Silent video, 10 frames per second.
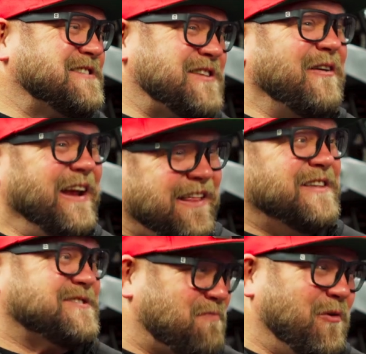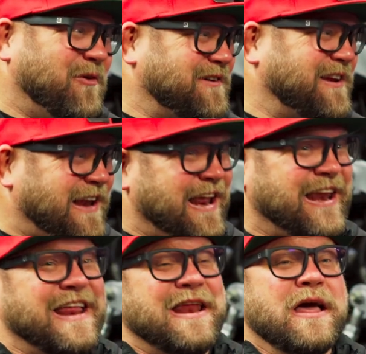there in the sport and
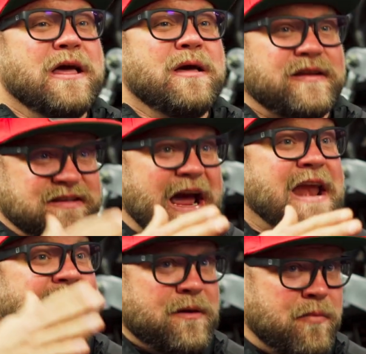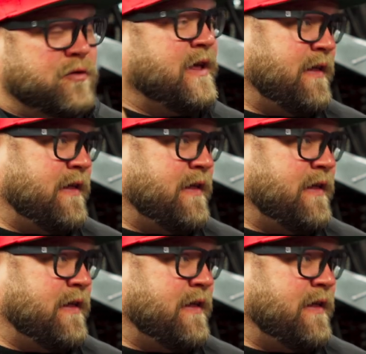in designing and building